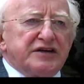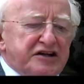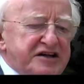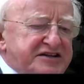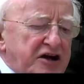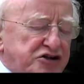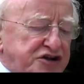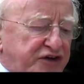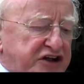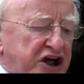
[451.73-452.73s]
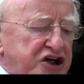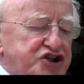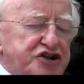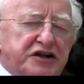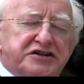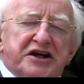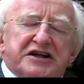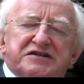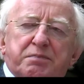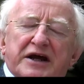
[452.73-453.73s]
The desertification that
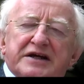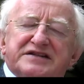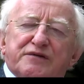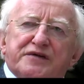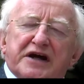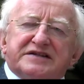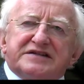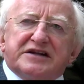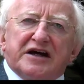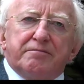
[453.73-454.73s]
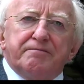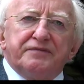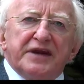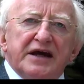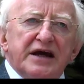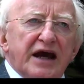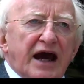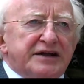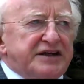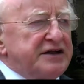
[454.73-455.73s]
takes place affects them.
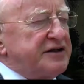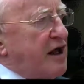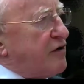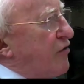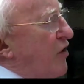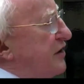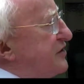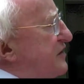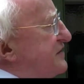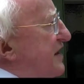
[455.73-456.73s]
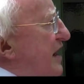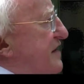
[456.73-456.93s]
And then there are others,